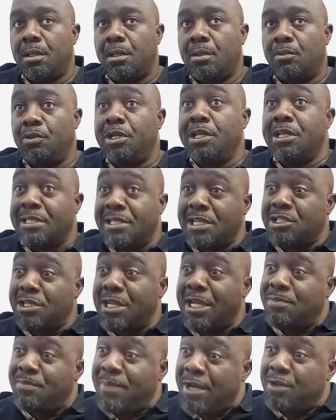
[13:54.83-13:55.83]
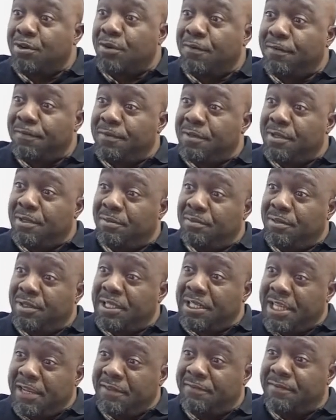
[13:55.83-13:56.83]
with the intention at the back of the
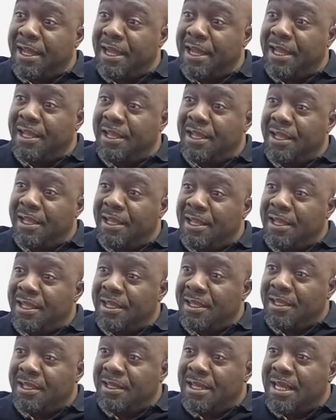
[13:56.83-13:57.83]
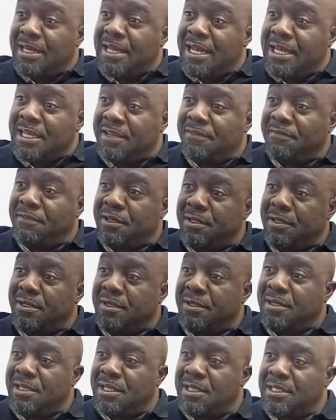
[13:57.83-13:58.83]
giver that they are giving
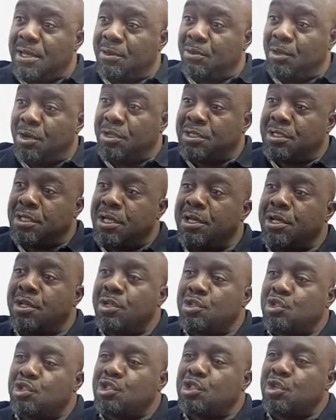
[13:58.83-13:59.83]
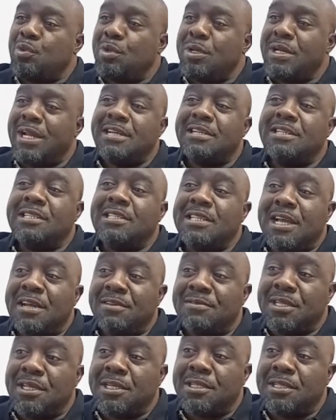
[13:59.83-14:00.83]
these awards to someone that
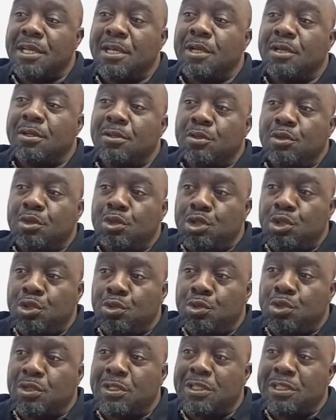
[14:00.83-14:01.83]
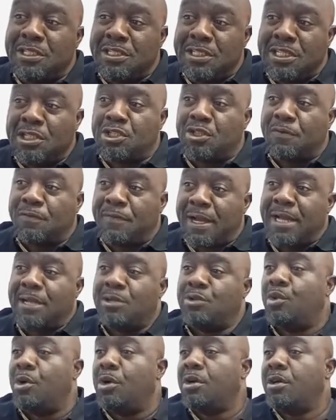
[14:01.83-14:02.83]
deserves it due to the dint of hard
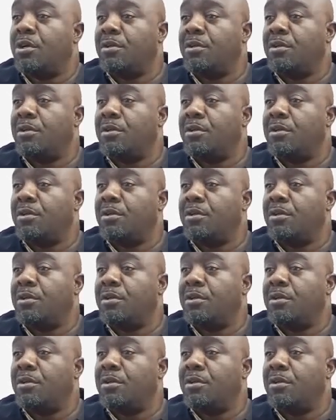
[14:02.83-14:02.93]
work,